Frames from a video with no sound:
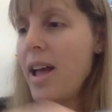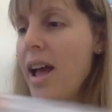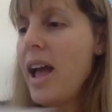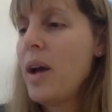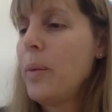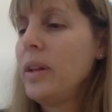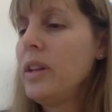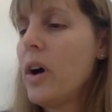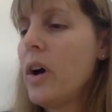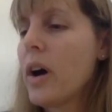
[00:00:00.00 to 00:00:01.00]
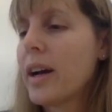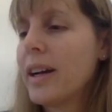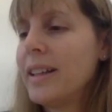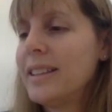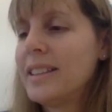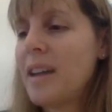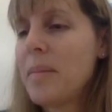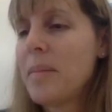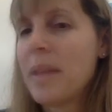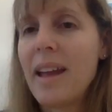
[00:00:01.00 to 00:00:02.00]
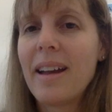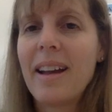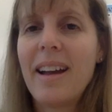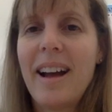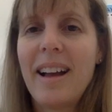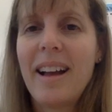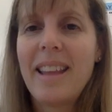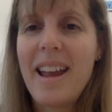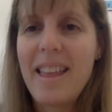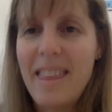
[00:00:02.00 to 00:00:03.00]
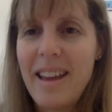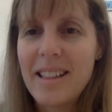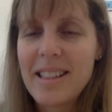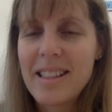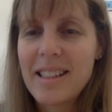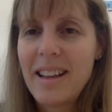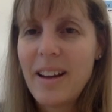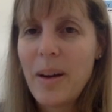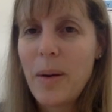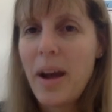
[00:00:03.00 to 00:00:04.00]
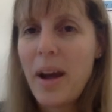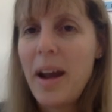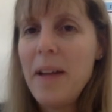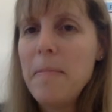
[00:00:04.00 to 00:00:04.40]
It will look something like this, okay?